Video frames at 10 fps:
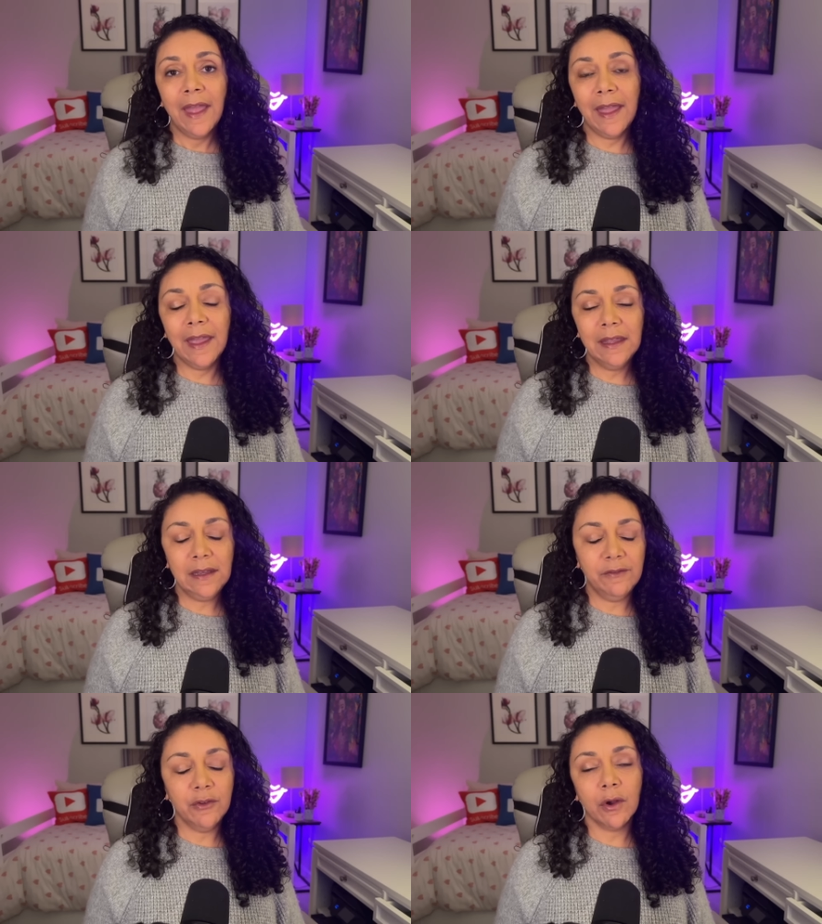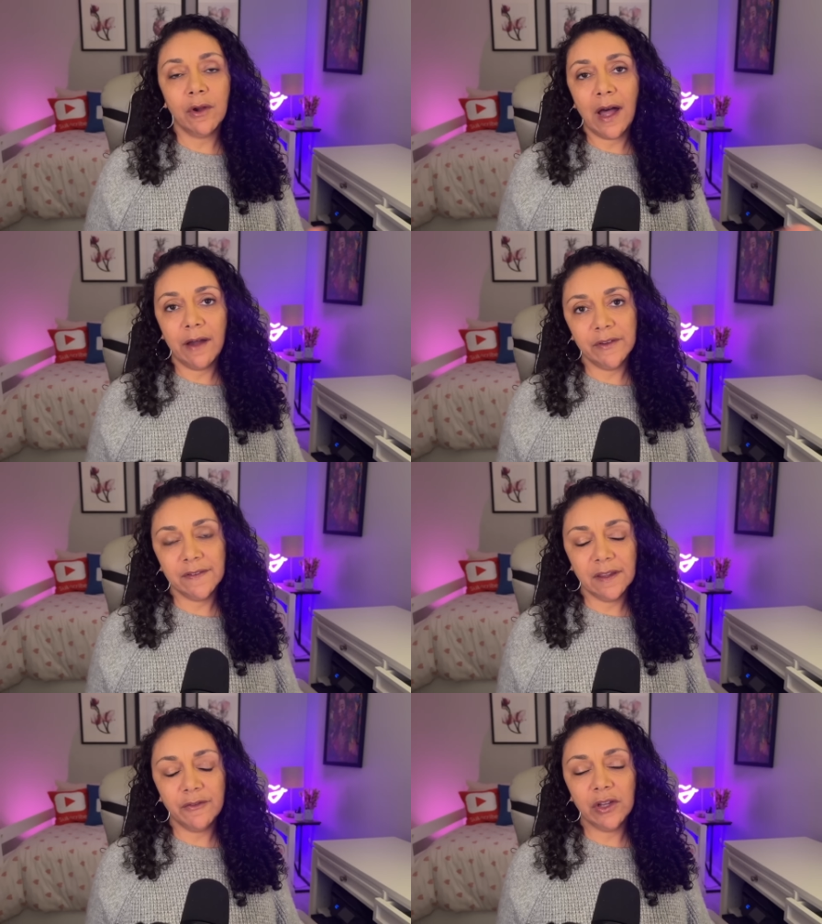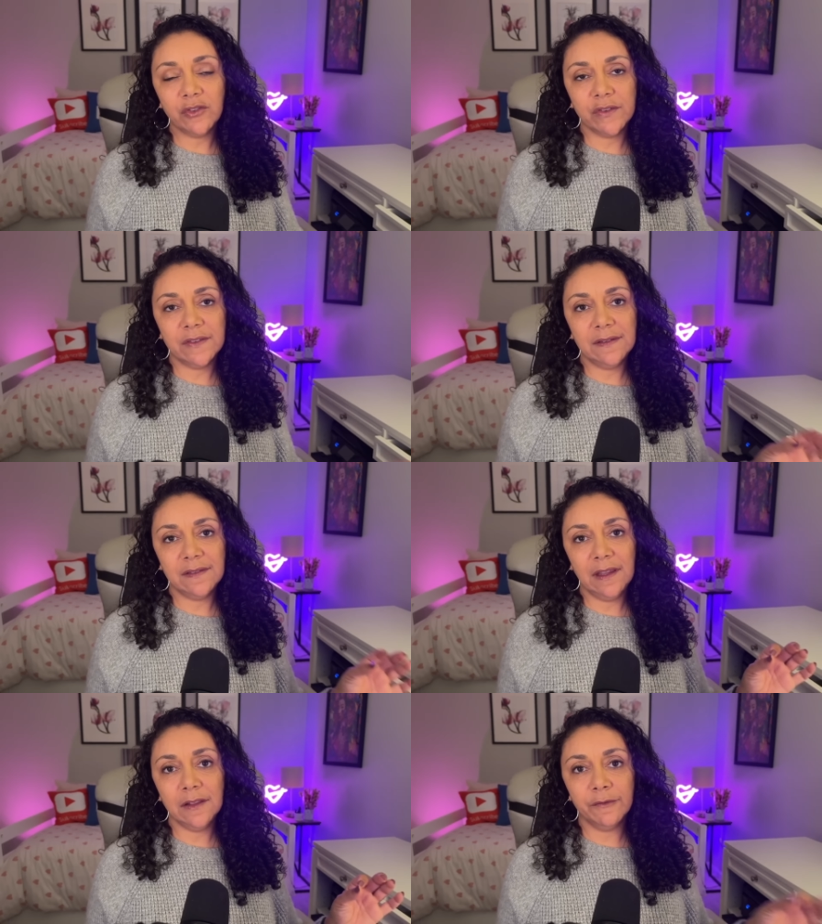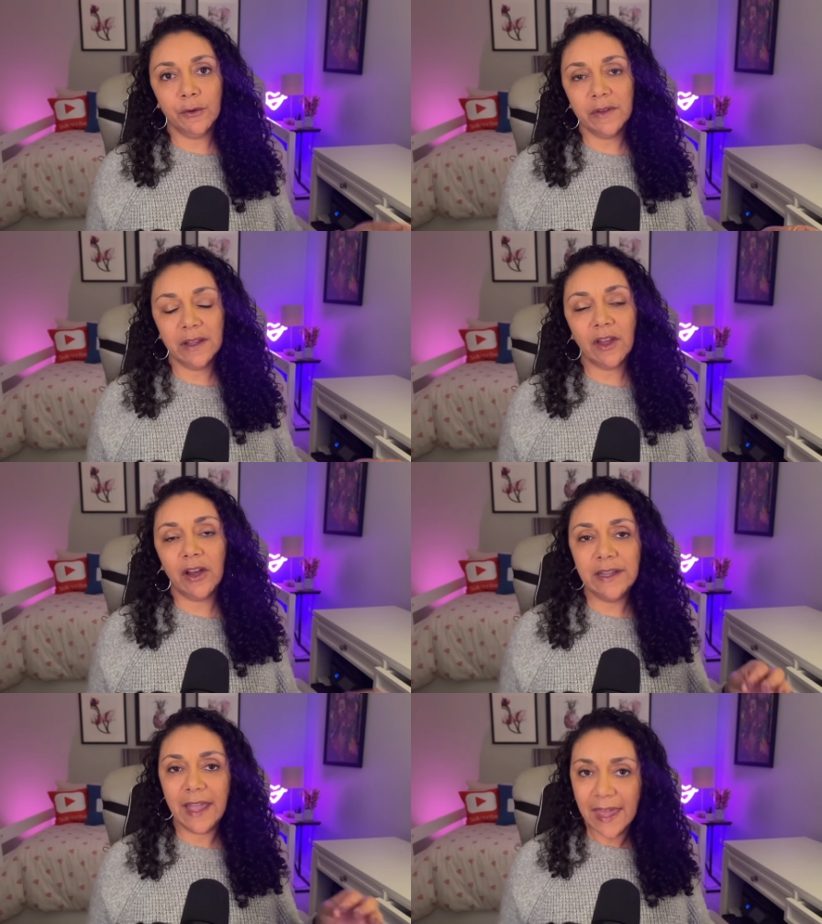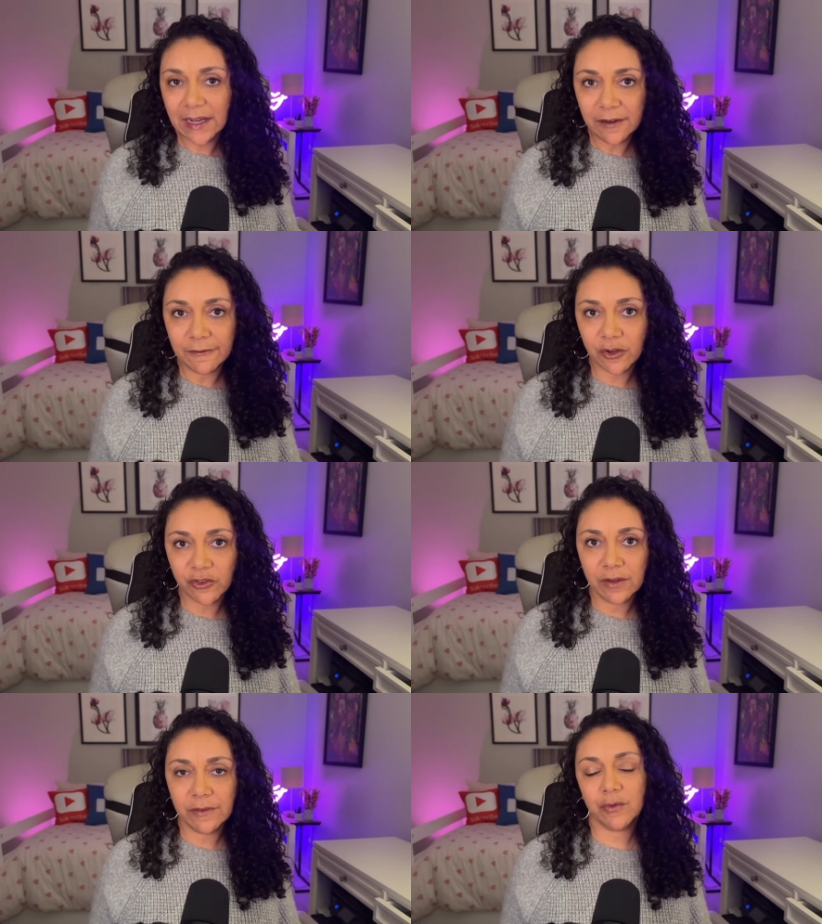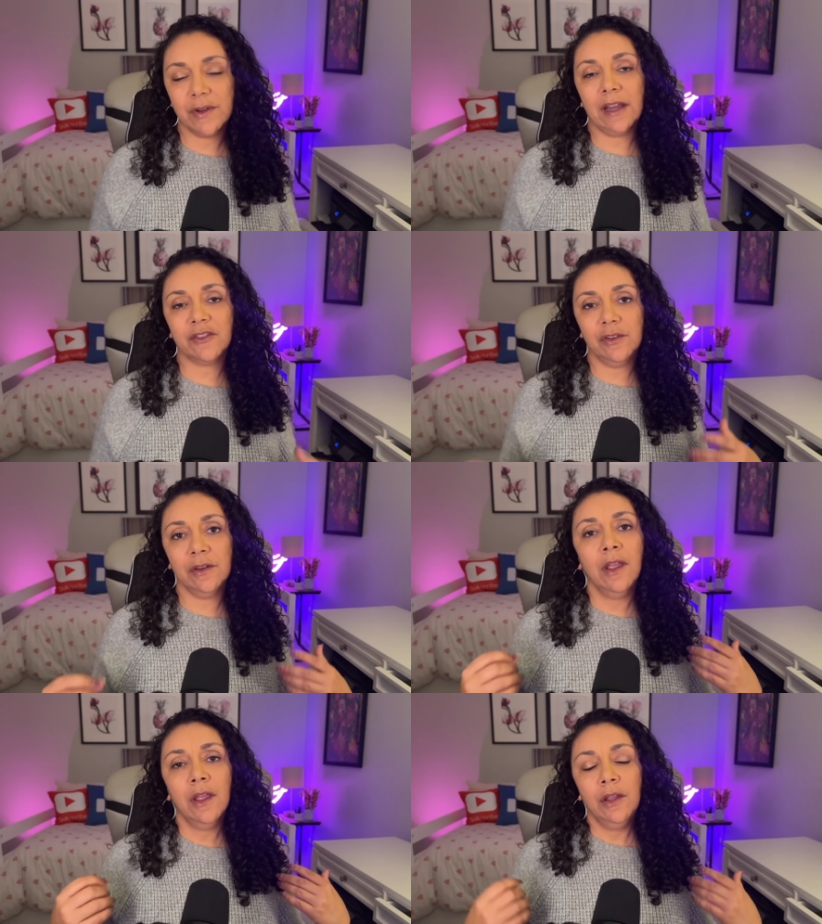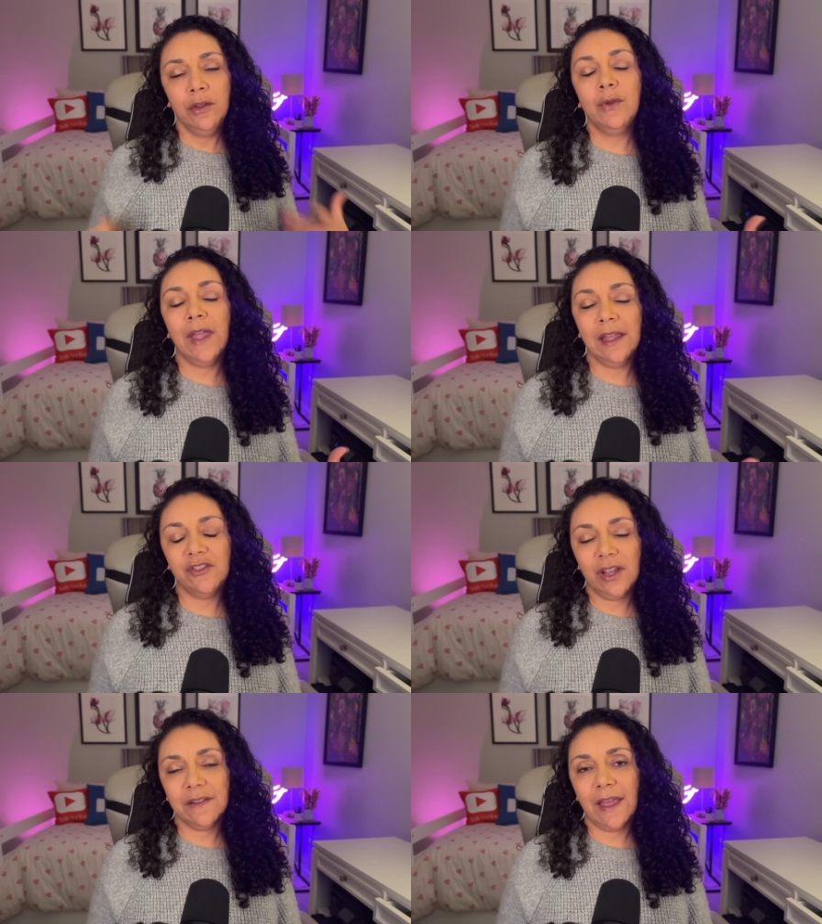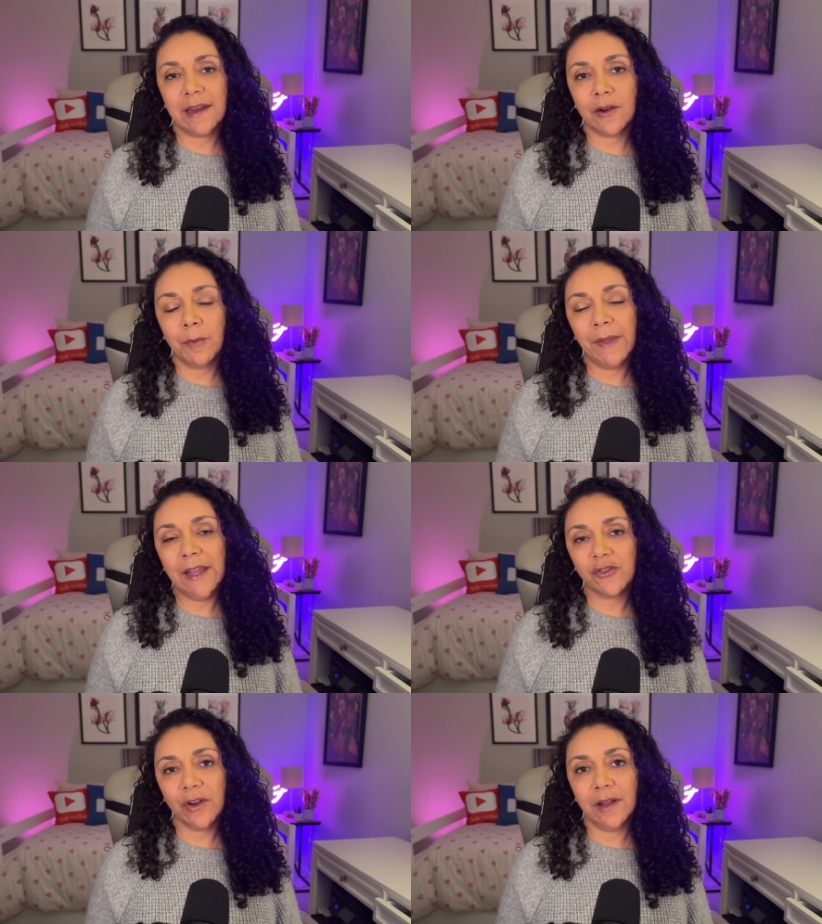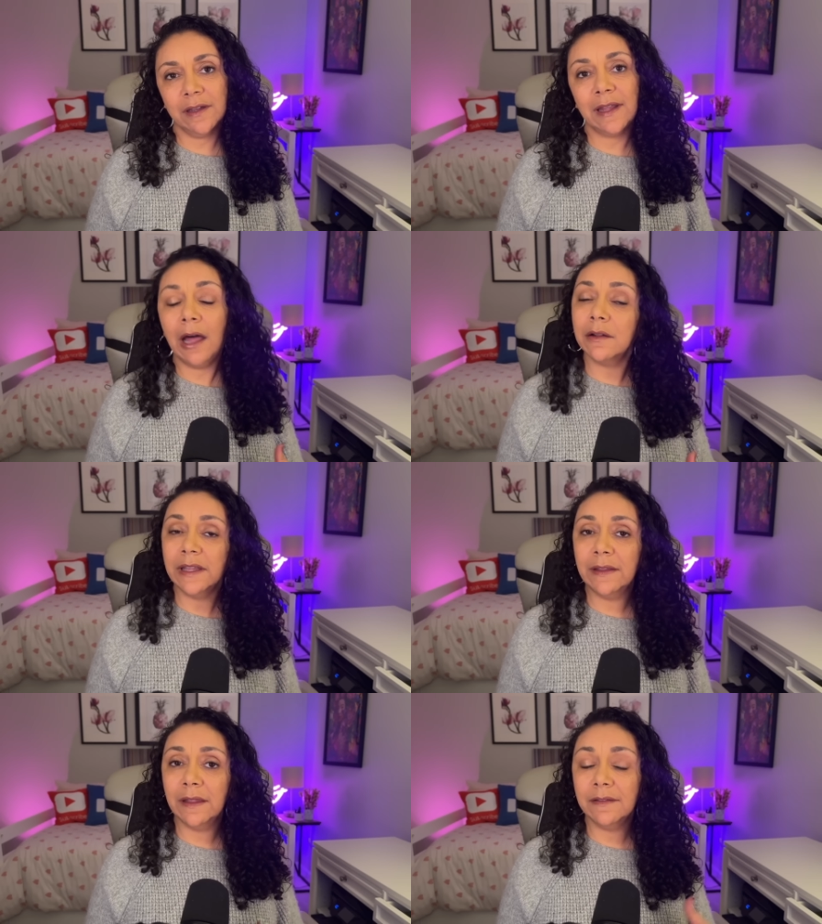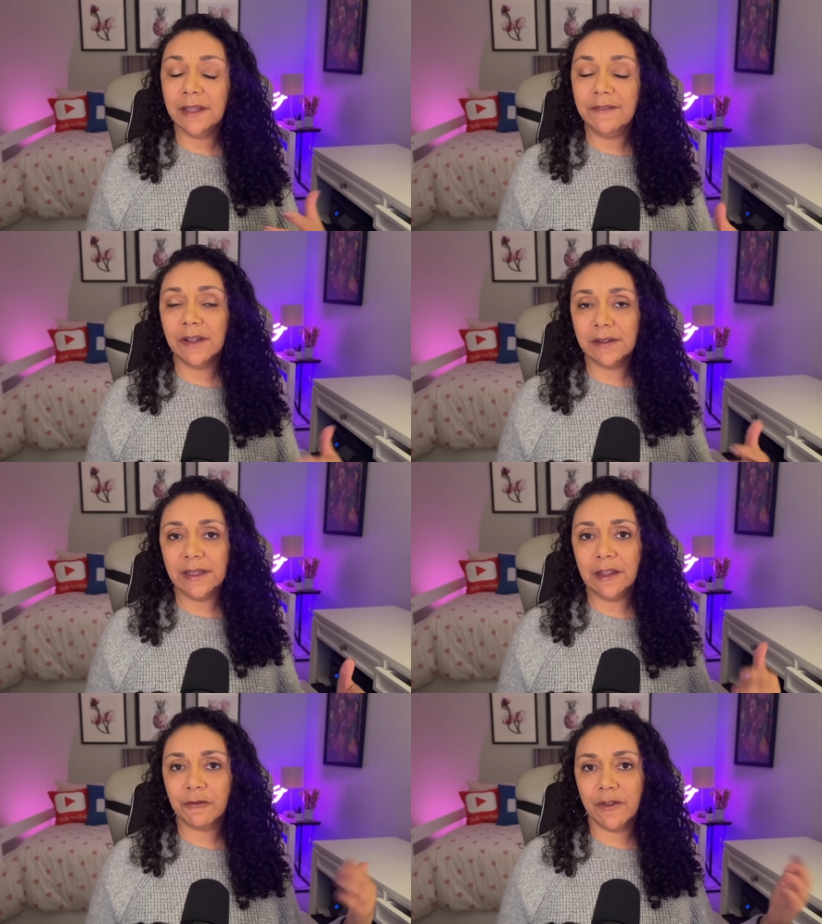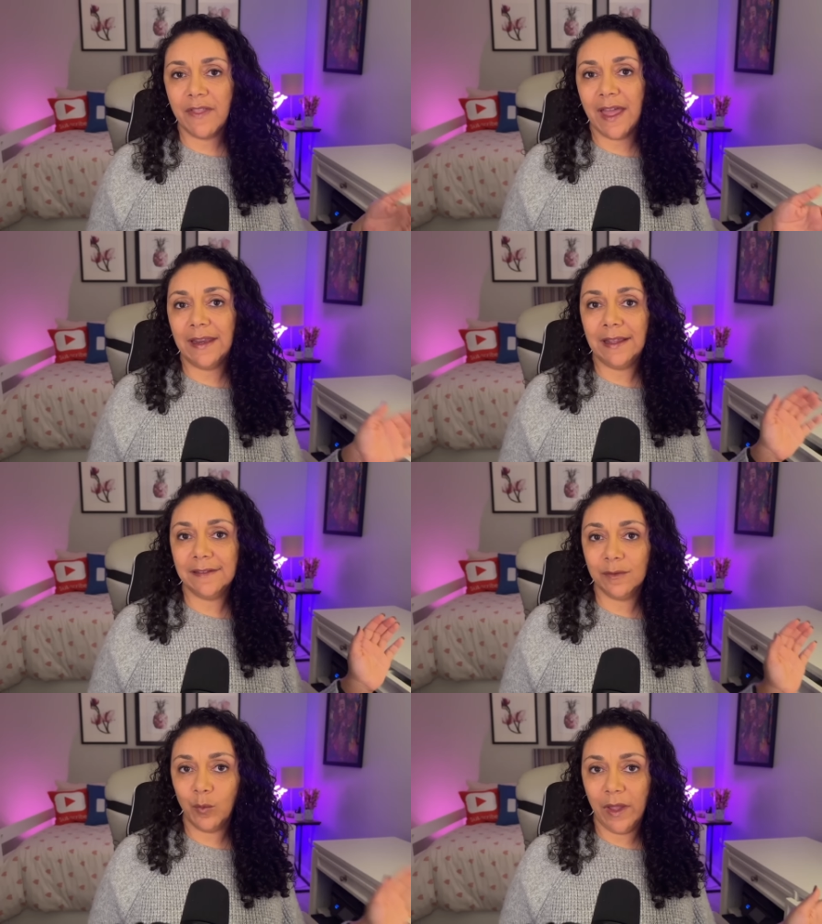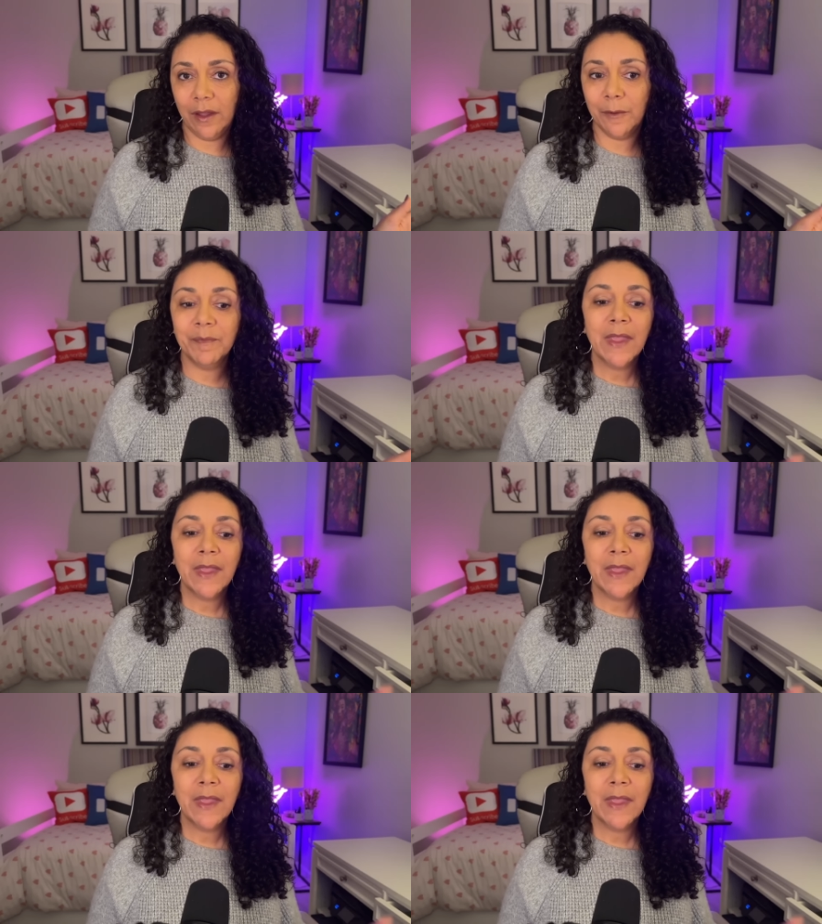And if you're obviously, if you're interested in seeing the full length unedited version of this reaction, you can check that out on Patreon. I'll leave a link for that as well.